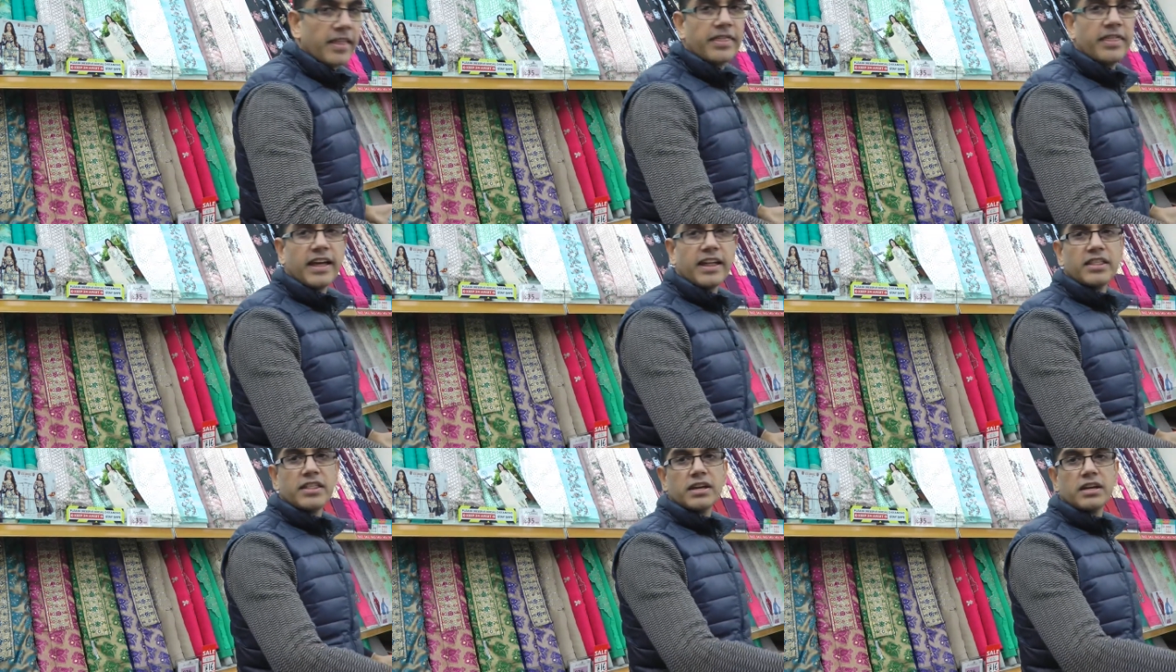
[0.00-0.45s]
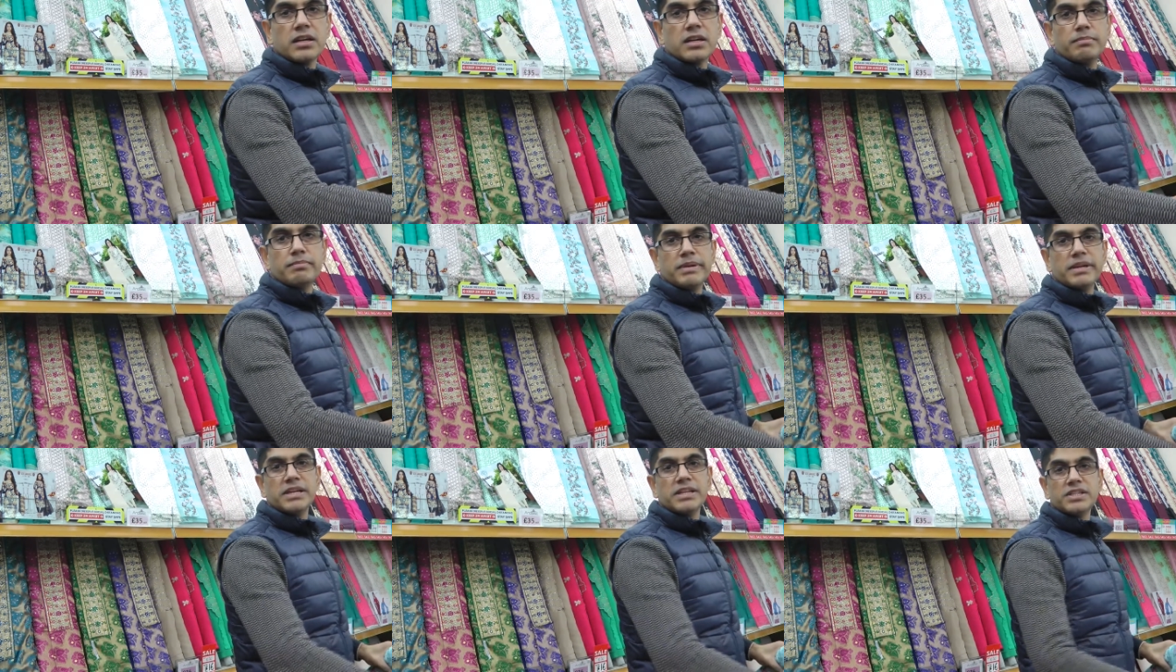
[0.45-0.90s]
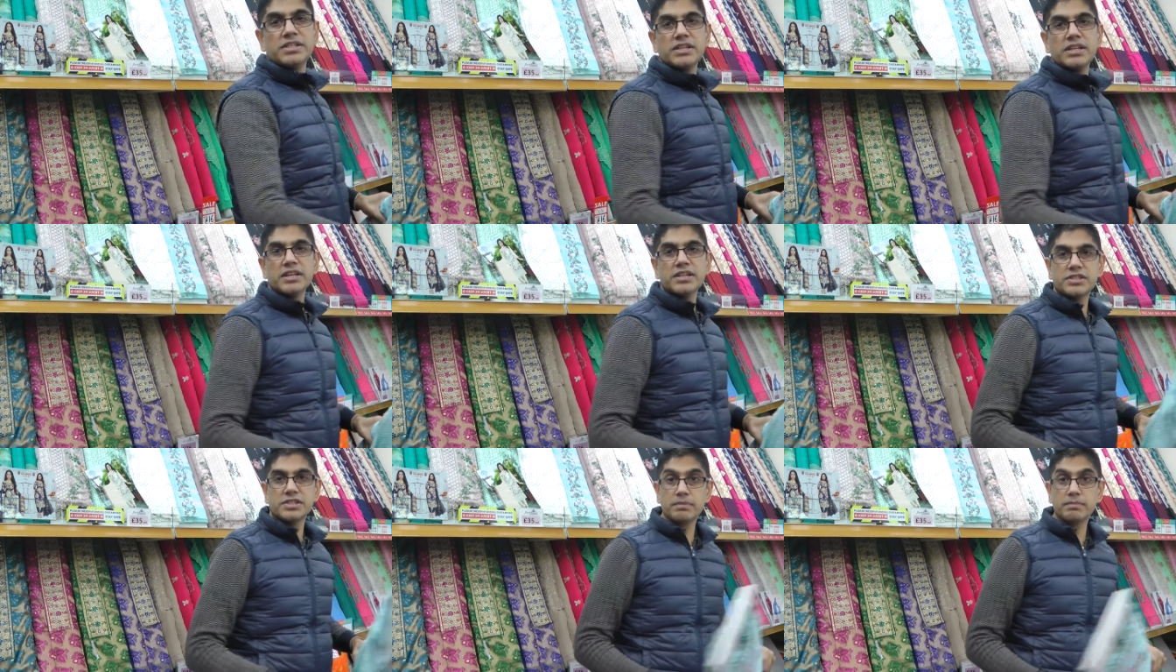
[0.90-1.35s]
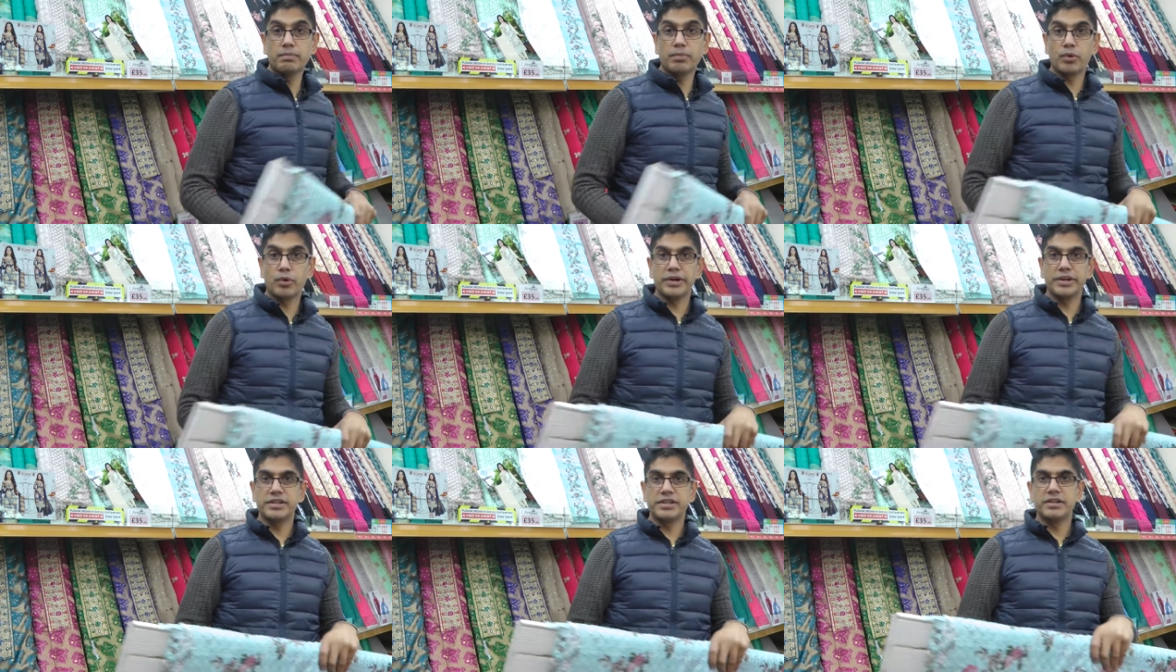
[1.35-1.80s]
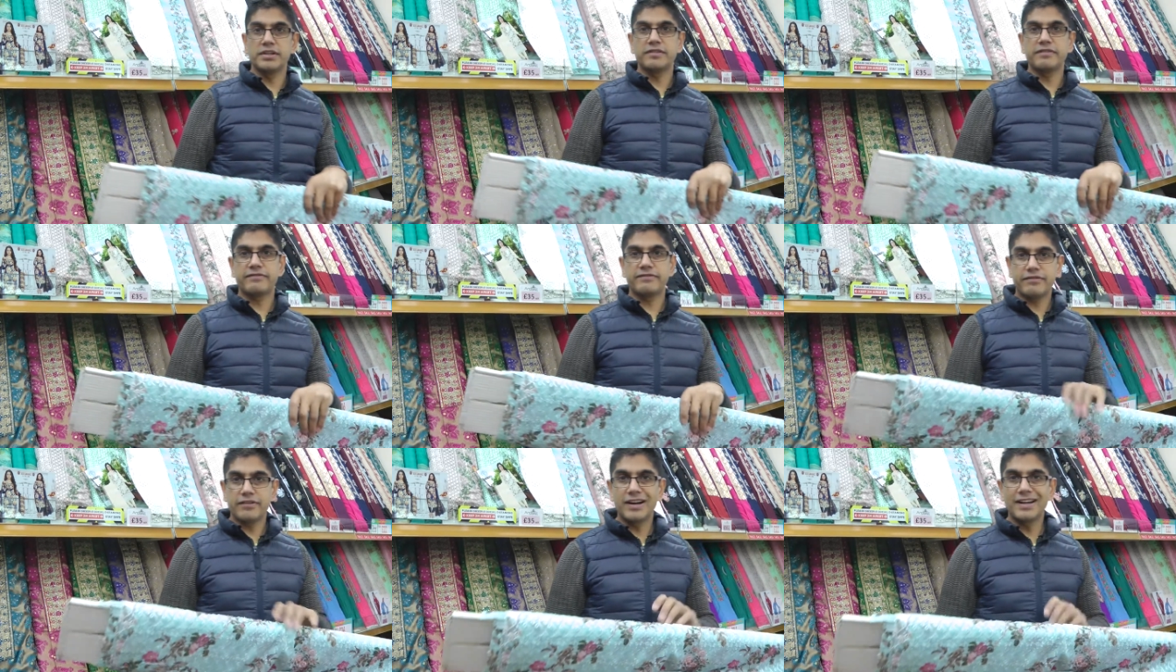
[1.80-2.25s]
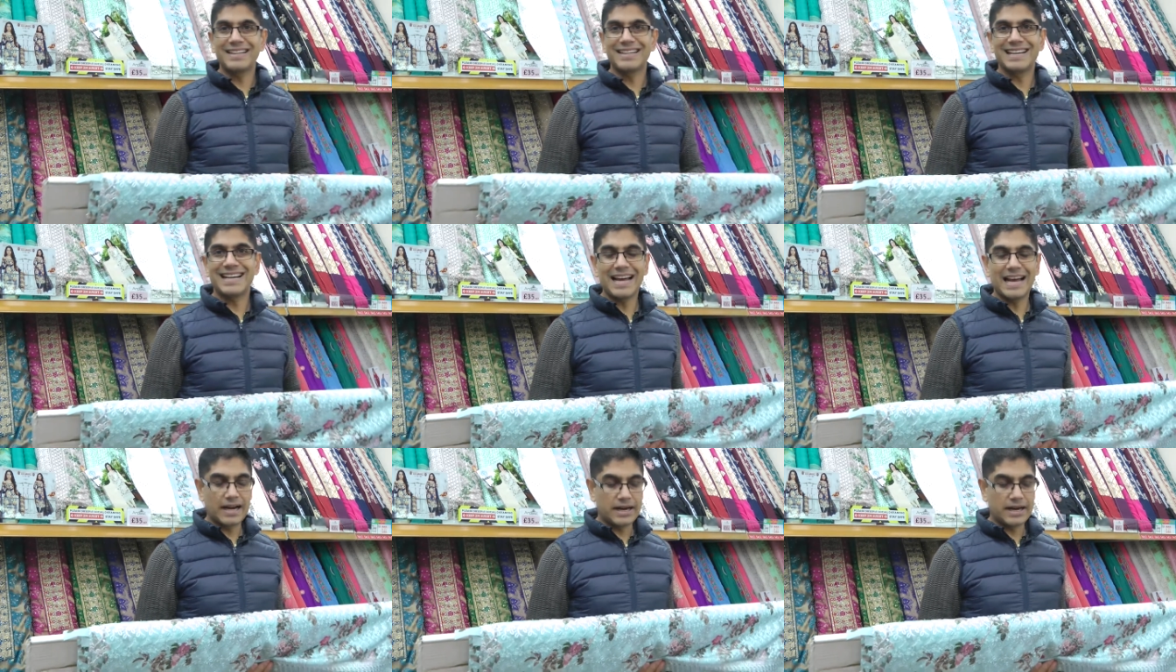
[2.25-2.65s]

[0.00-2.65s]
that the kameez is embroidered front